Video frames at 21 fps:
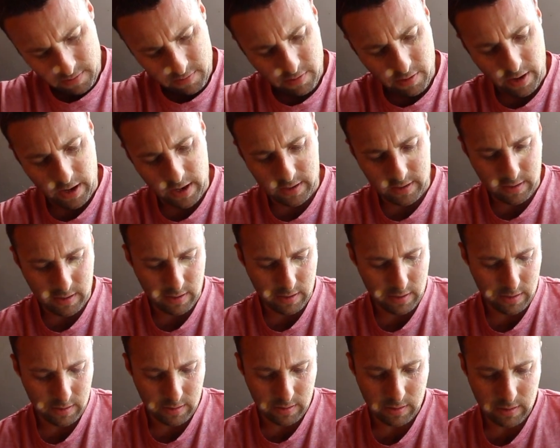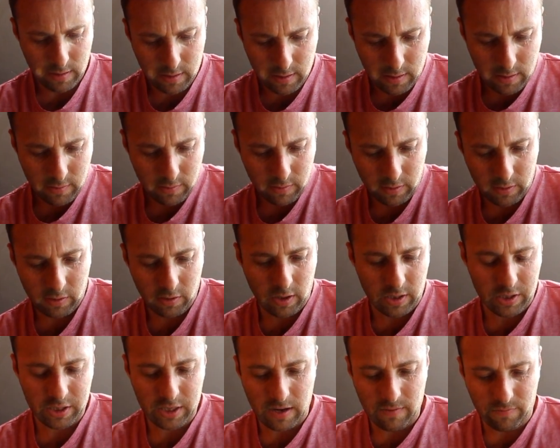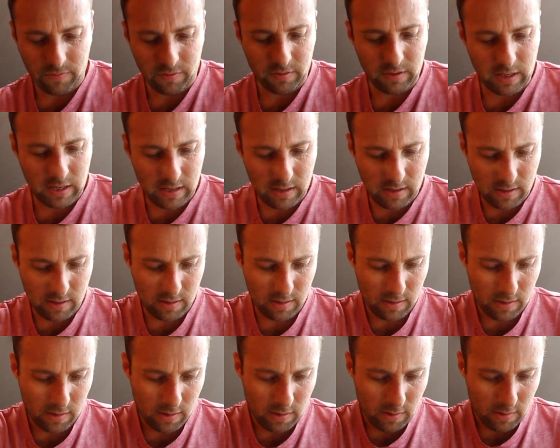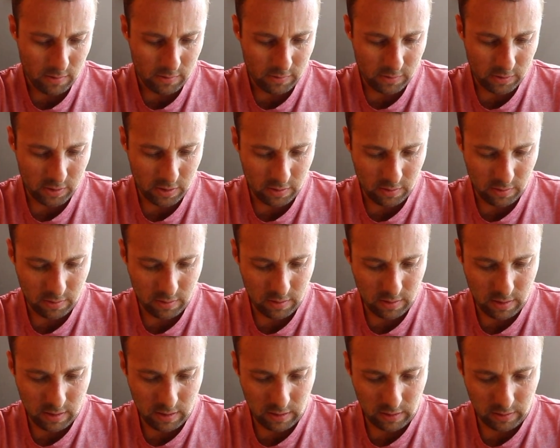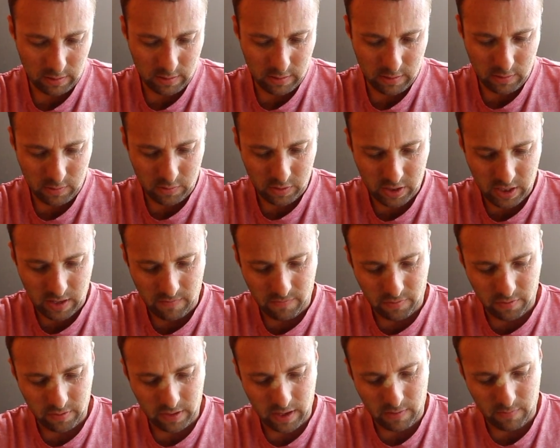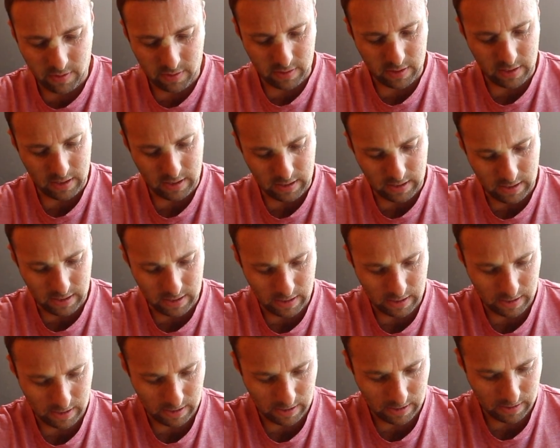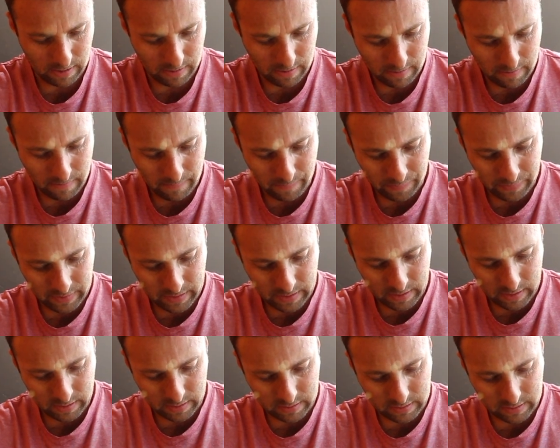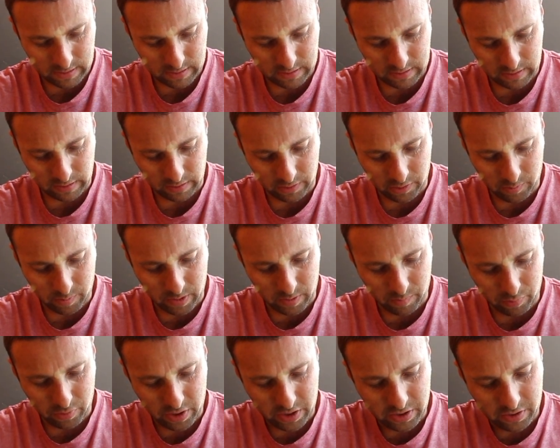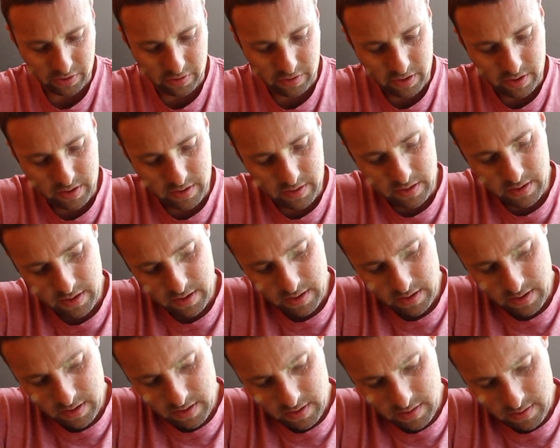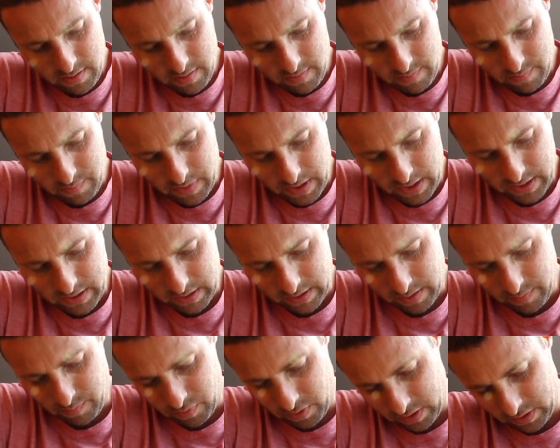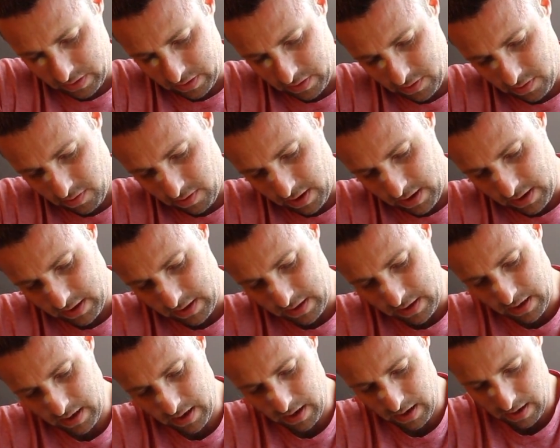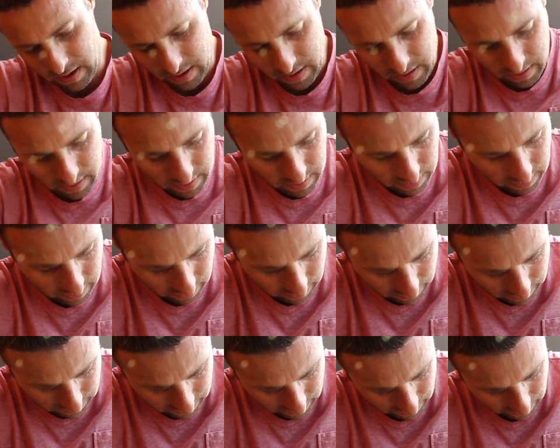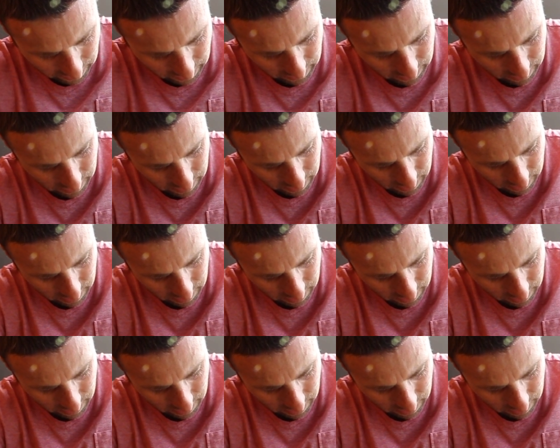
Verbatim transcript: Right, a nice chamfer in there. Chop a little chamfer in that one there. You can see just a little bit of pressure, and it basically brings a nice. You can see that.